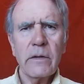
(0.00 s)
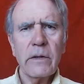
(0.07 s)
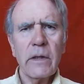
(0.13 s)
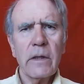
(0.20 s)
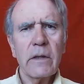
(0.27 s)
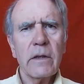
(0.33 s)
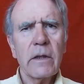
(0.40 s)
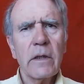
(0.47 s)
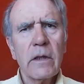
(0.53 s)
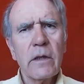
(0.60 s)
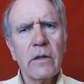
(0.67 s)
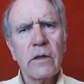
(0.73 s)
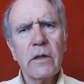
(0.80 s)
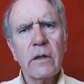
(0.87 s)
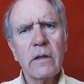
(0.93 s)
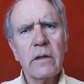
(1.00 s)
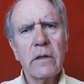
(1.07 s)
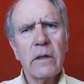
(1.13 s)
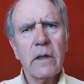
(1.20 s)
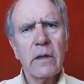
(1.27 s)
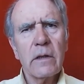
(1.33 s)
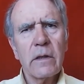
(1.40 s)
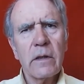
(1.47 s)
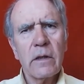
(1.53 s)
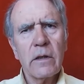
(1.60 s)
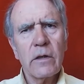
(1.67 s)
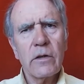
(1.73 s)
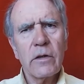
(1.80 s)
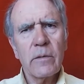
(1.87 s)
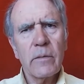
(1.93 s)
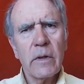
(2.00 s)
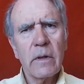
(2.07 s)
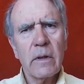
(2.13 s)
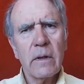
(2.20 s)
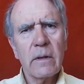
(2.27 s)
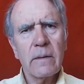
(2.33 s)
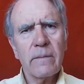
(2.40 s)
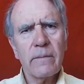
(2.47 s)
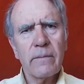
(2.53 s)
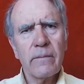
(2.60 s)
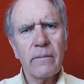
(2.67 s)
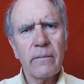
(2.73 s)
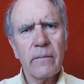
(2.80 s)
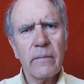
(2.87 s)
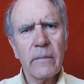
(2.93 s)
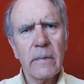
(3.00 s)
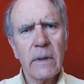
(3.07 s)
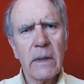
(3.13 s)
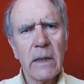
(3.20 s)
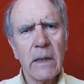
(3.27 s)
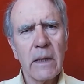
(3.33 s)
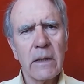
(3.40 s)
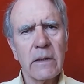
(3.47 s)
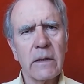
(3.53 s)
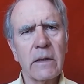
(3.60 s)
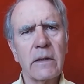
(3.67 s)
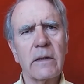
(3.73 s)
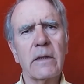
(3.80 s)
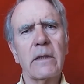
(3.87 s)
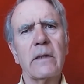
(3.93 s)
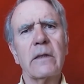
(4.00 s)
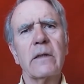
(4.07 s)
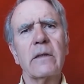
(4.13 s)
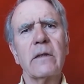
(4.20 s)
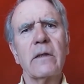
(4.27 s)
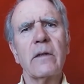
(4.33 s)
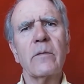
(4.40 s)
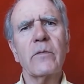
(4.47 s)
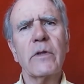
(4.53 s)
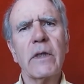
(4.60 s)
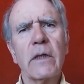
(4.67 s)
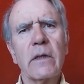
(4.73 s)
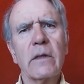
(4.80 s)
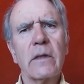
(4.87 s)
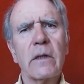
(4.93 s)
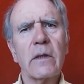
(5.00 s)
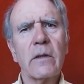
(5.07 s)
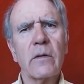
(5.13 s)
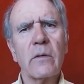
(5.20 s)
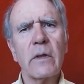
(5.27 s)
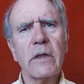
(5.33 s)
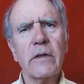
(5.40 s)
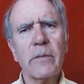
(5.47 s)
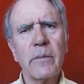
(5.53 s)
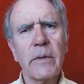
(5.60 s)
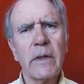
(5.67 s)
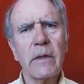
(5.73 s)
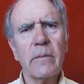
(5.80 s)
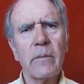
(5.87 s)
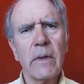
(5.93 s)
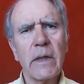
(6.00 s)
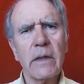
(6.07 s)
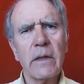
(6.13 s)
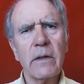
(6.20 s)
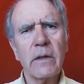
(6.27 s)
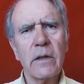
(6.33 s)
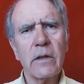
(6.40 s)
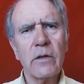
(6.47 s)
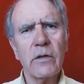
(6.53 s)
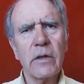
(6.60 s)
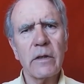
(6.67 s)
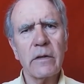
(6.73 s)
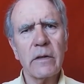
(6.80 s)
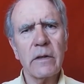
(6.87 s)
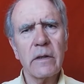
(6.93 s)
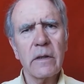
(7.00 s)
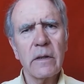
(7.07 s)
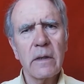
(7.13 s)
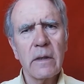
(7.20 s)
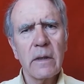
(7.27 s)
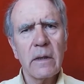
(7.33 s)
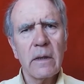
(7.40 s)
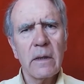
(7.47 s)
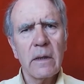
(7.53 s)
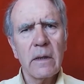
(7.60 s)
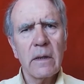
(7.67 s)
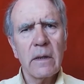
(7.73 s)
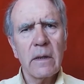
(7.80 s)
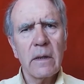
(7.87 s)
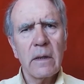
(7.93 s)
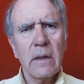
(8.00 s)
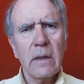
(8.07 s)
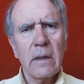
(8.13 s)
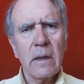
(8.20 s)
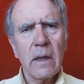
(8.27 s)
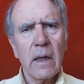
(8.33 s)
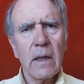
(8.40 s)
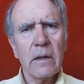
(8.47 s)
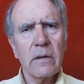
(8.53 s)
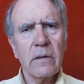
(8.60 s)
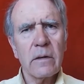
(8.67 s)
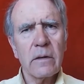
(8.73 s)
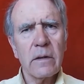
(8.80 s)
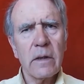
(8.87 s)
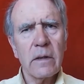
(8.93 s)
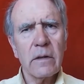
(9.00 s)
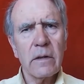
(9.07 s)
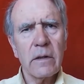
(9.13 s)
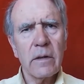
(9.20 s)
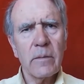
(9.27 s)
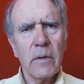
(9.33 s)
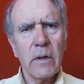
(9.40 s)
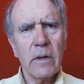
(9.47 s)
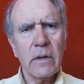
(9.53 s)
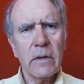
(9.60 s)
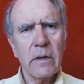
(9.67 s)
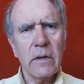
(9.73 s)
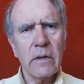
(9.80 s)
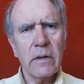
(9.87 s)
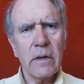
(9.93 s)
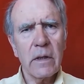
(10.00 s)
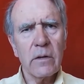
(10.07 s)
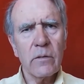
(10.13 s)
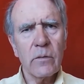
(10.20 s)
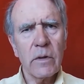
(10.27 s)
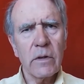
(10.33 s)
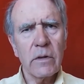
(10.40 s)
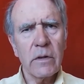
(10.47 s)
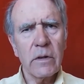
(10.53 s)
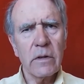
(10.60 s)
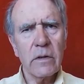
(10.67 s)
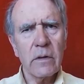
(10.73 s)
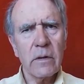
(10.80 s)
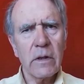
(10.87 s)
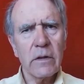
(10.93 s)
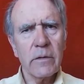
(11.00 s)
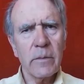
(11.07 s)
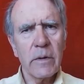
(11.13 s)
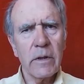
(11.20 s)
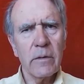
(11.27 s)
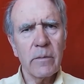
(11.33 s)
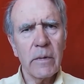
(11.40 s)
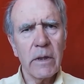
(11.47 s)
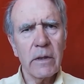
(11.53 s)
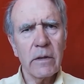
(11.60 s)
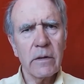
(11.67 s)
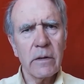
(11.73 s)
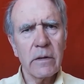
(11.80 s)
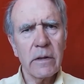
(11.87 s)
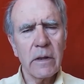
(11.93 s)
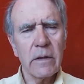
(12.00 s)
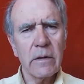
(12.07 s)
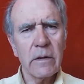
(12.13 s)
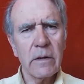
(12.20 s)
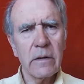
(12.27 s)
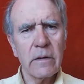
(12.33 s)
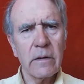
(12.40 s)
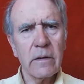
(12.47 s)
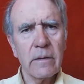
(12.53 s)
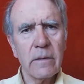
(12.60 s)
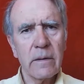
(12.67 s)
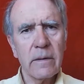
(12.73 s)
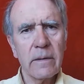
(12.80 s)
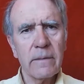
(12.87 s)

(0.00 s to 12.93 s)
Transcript: The intelligible, as it is the object grasped by intelligence, as the sensible is that which is grasped by the senses.